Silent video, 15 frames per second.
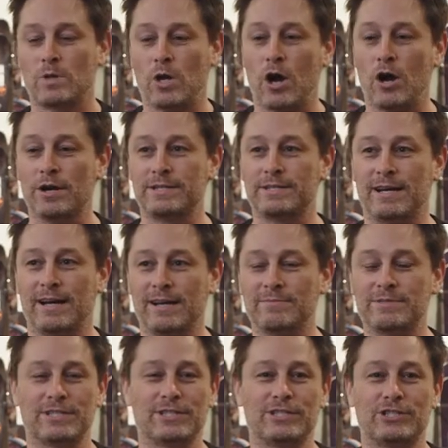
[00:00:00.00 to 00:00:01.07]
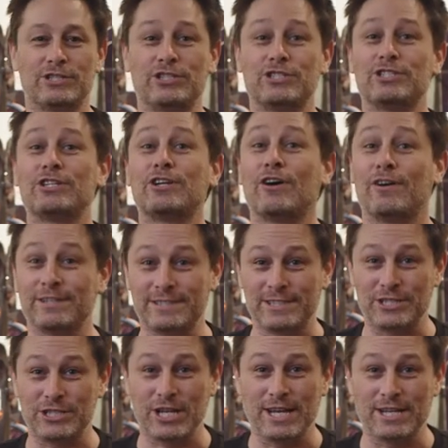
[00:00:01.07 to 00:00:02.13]
hard times and
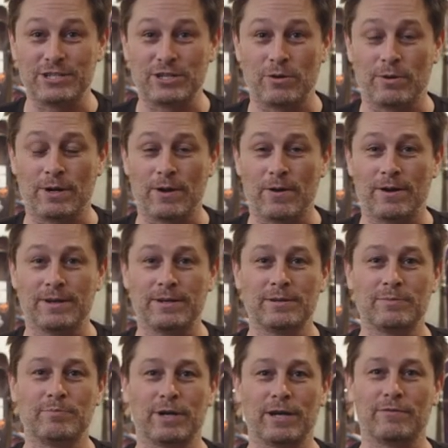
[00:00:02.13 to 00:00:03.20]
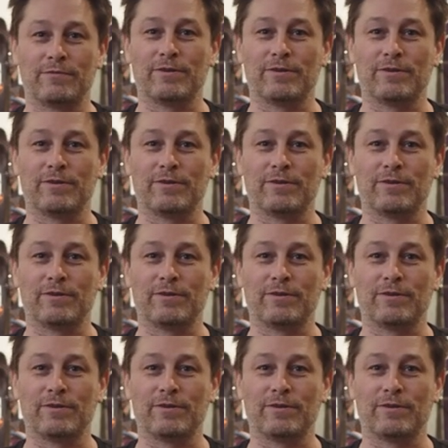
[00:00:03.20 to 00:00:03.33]
constant change going on. But